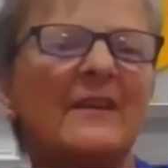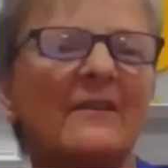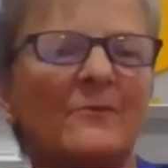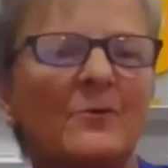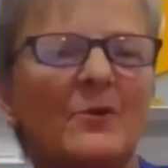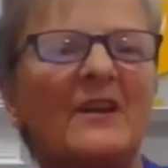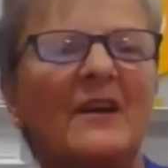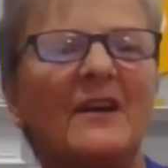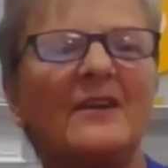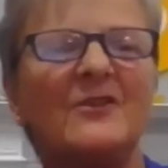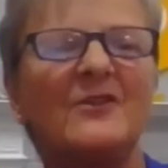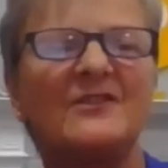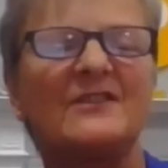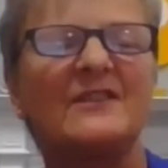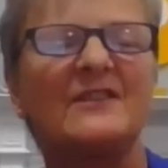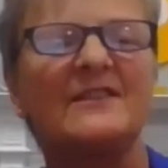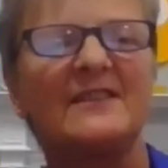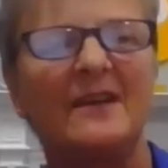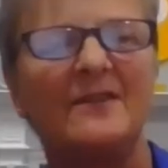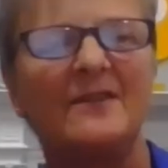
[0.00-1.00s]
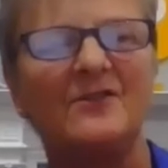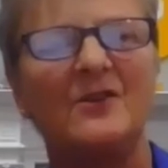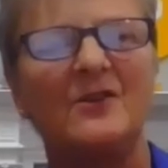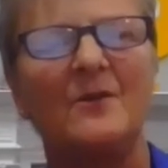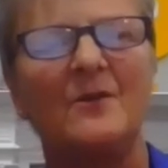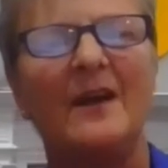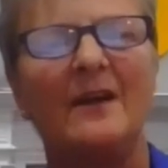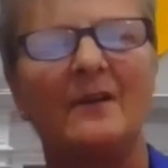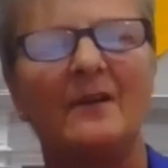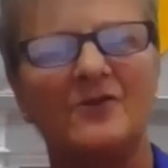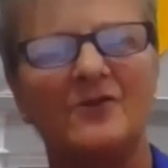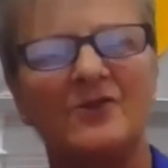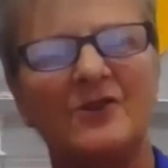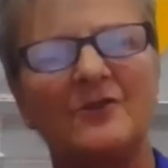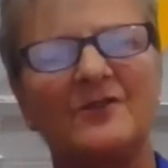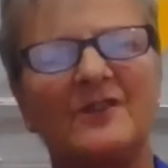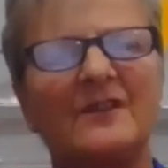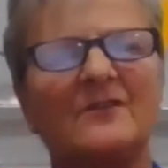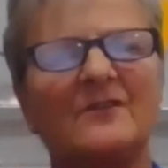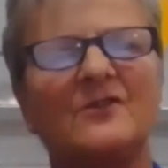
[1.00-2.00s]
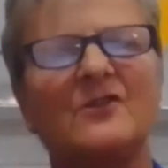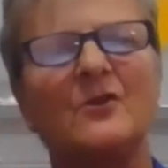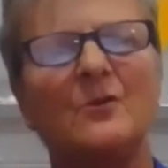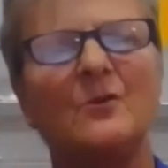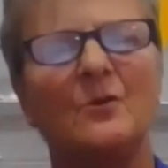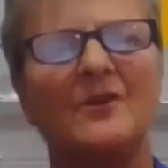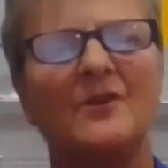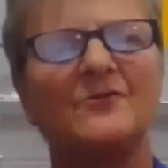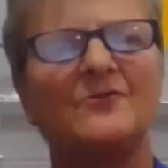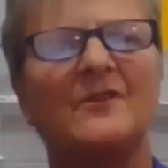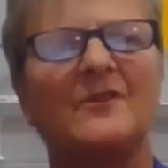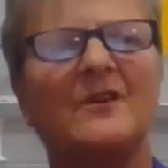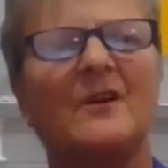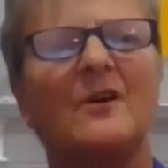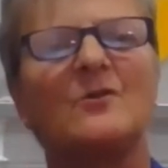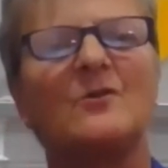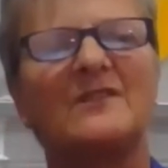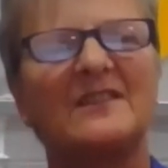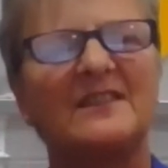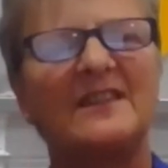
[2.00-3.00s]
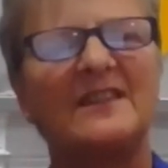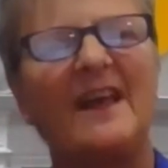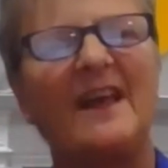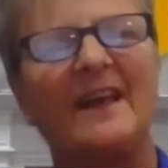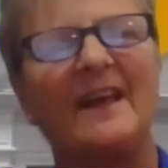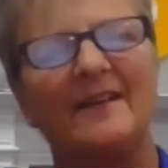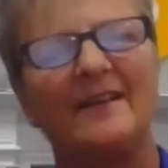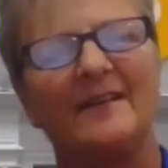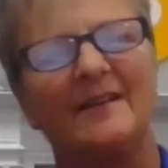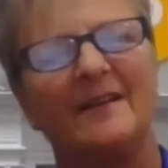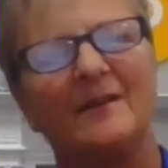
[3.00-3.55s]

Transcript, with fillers: me of when I used to send you out shooting 200 goals a day,